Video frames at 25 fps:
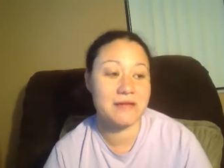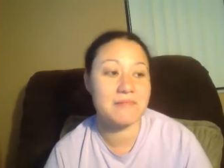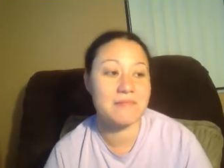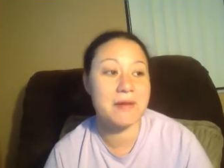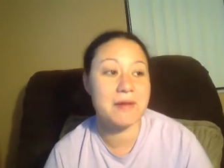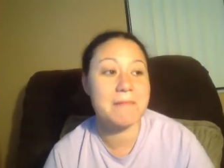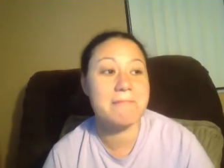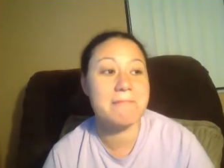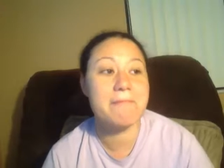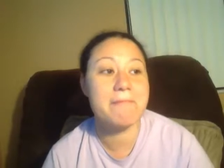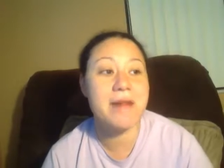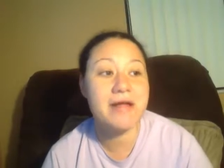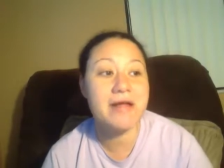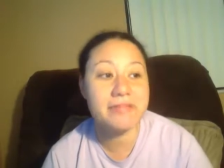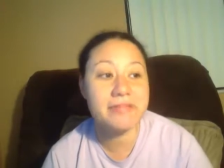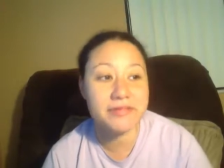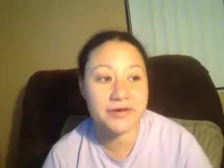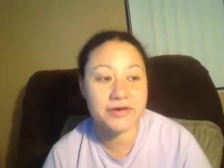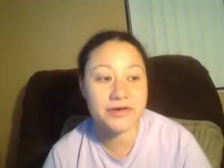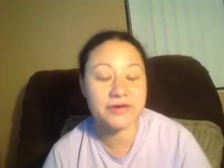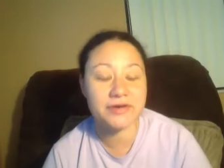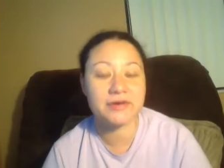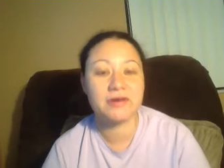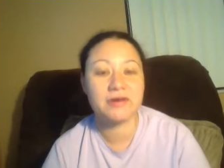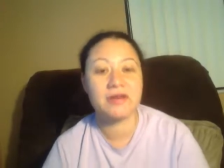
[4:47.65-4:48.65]
My
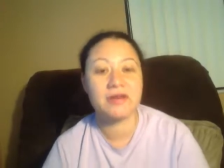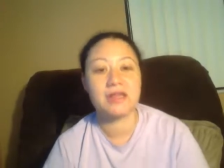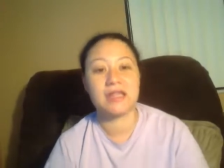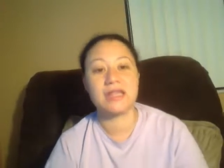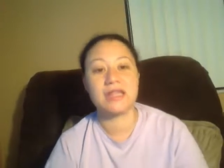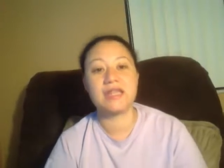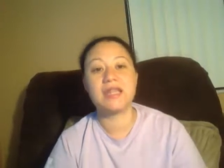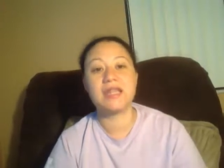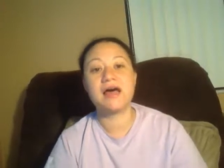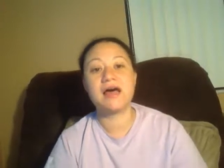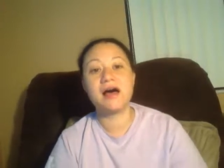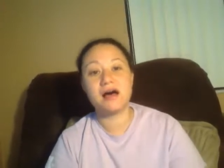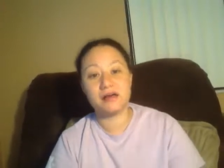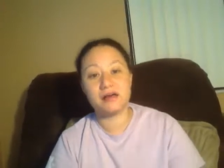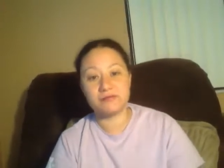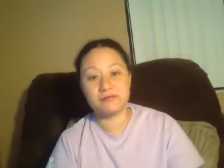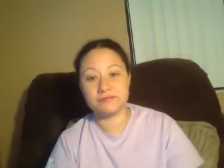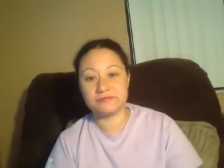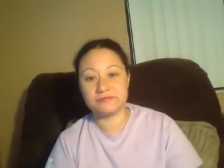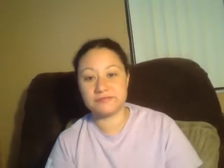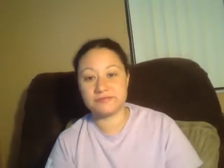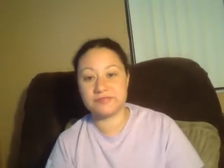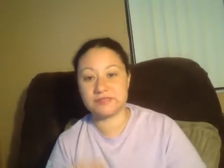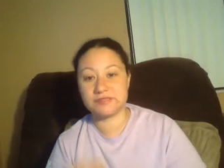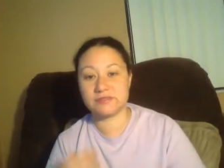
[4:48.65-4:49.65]
mother
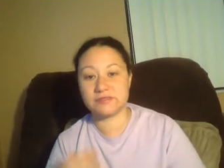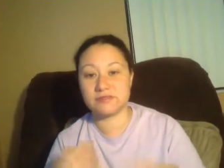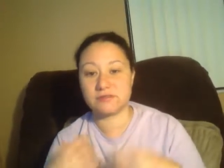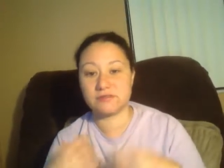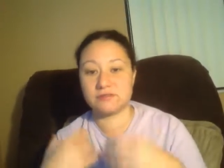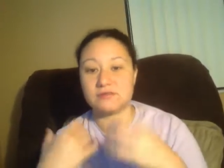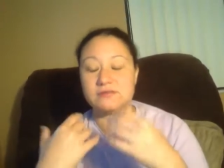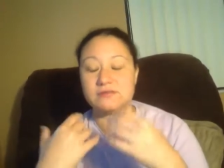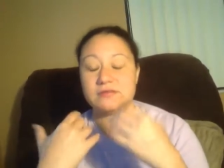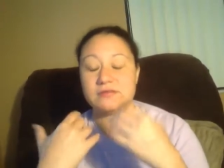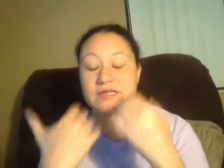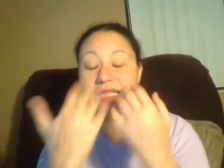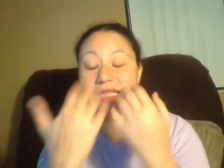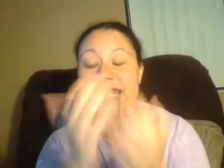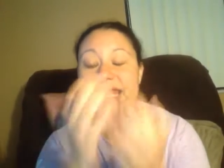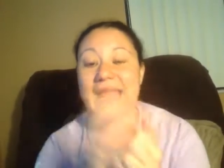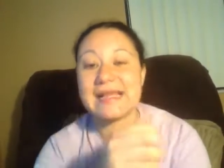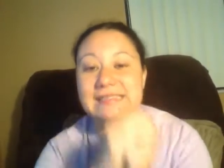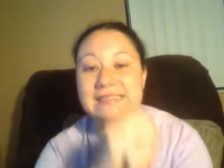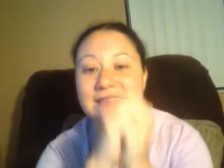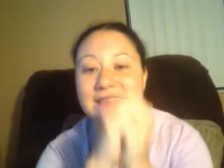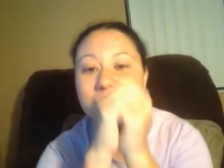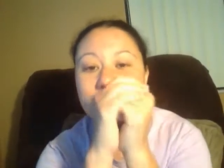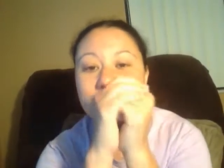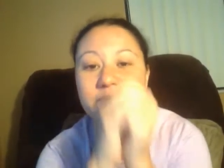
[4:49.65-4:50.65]
loved
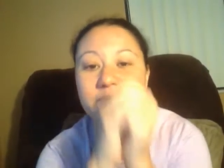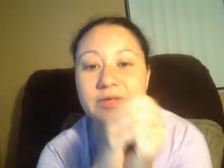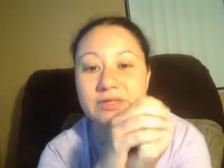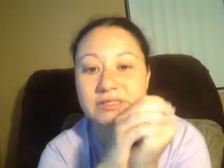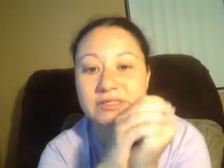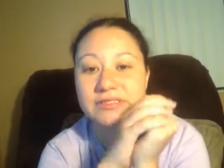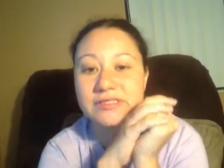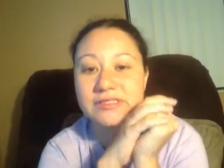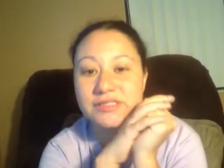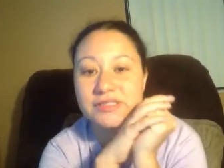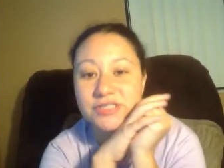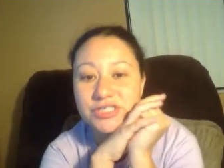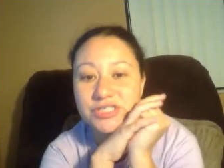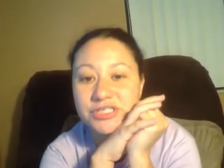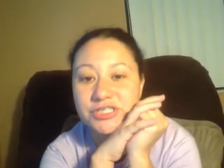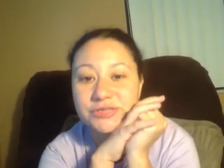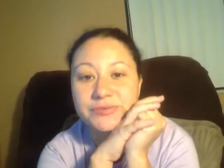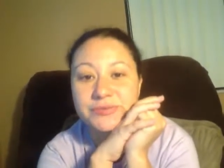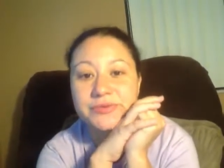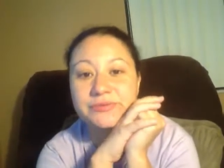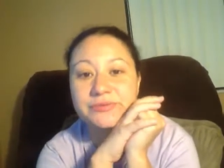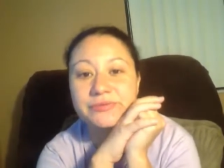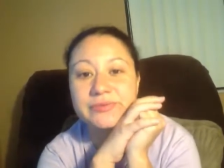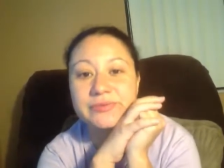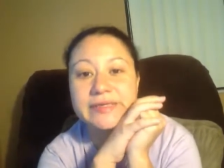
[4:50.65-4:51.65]
classic books, and she
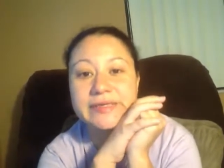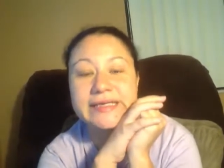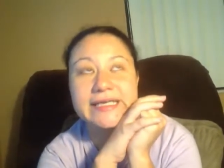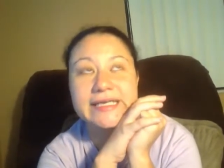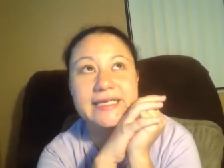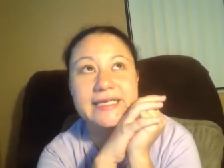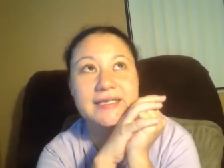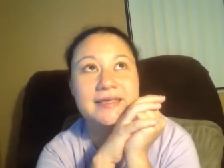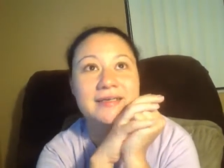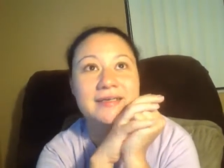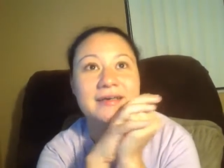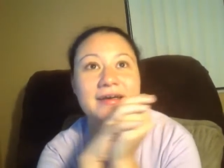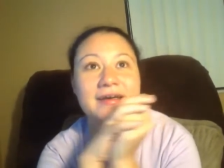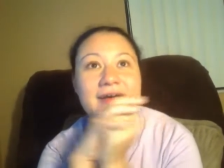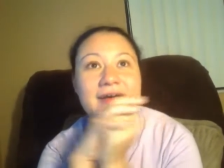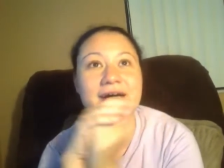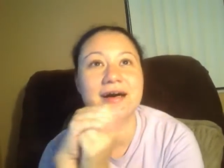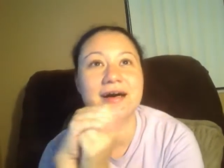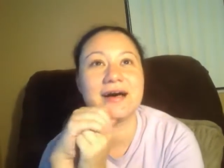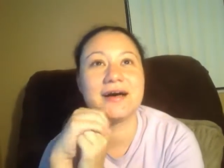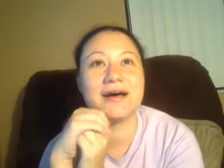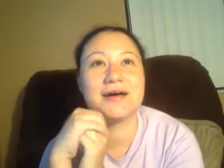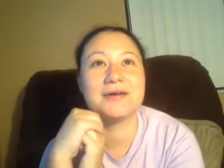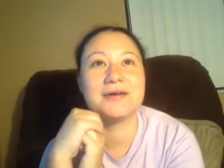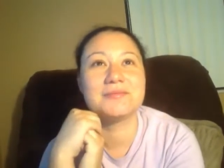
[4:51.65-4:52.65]
would read
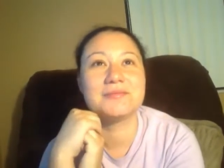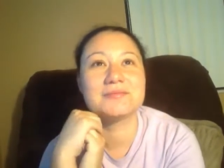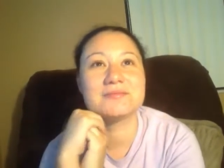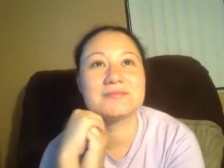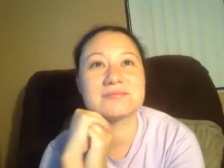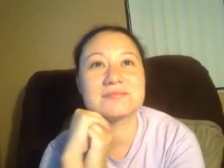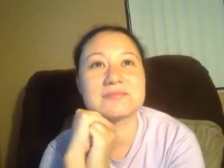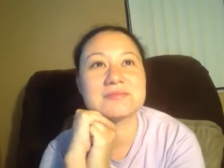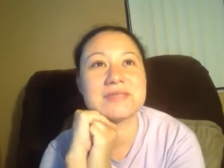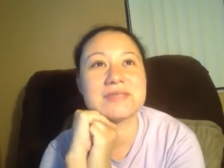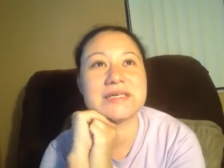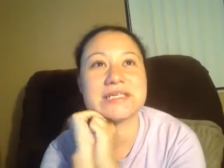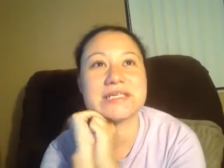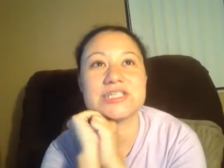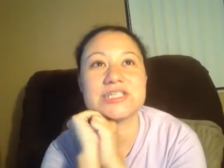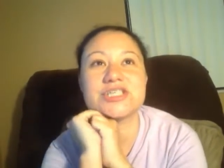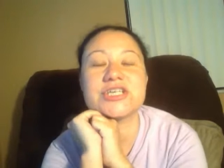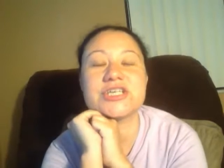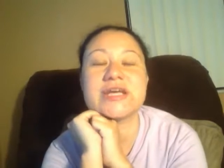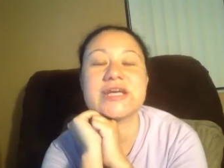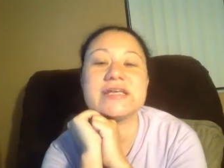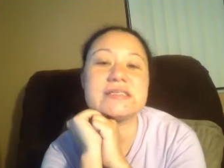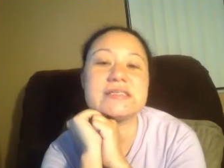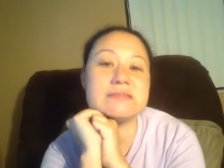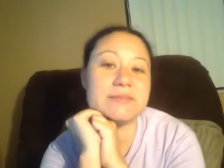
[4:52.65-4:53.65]
um, like
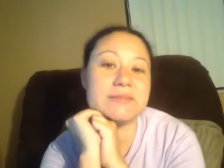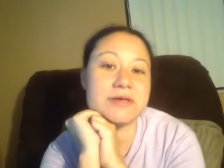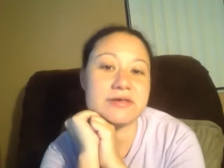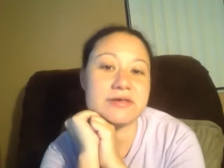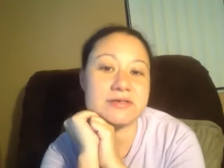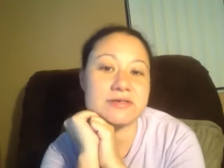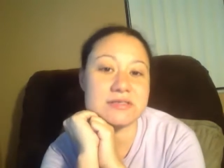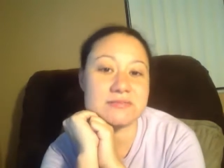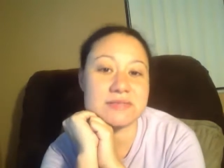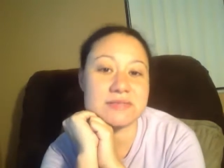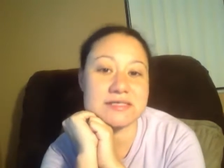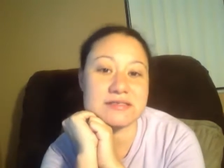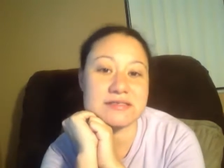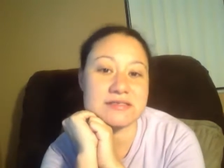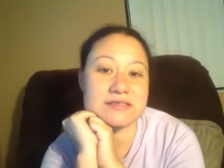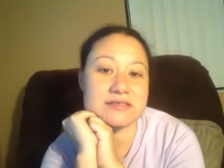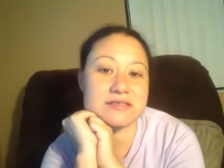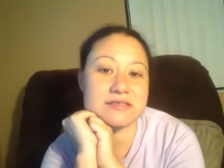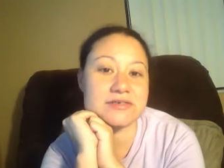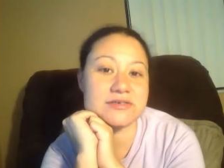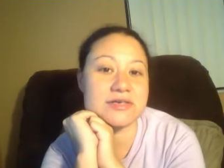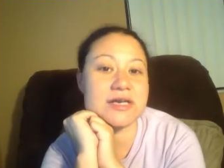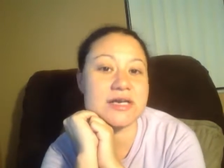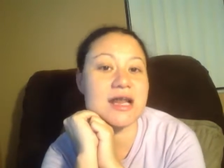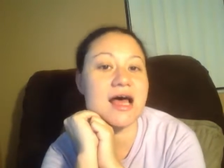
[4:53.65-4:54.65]
Shakespeare to my
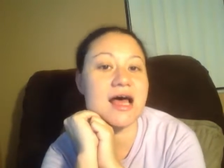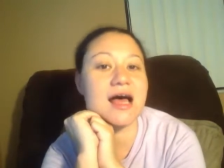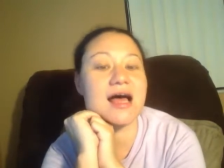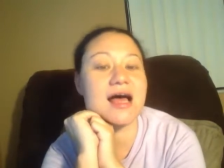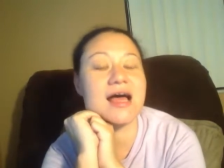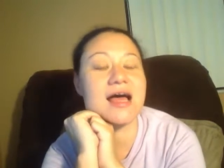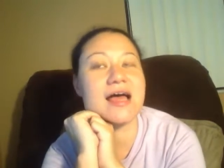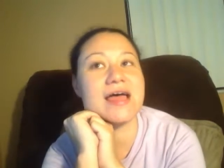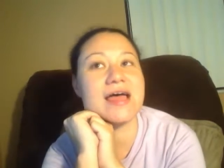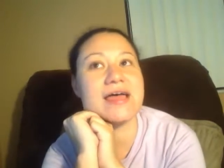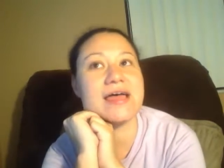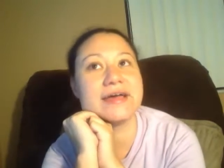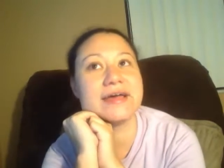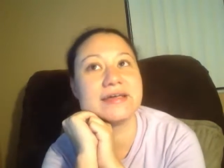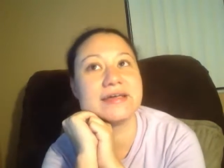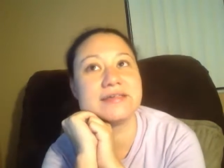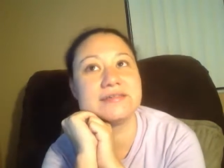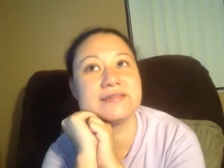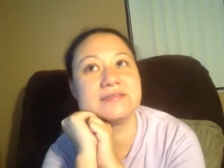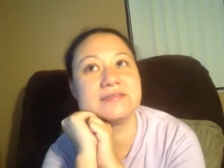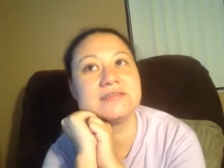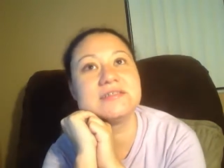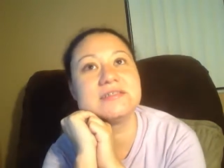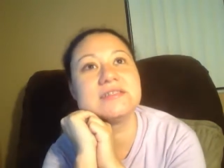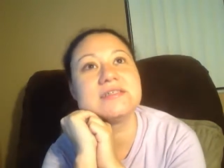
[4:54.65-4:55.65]
sister and I,
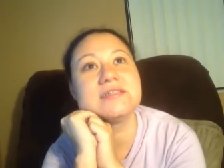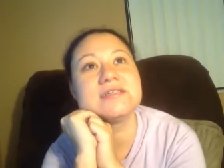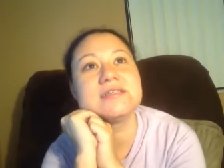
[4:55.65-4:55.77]
and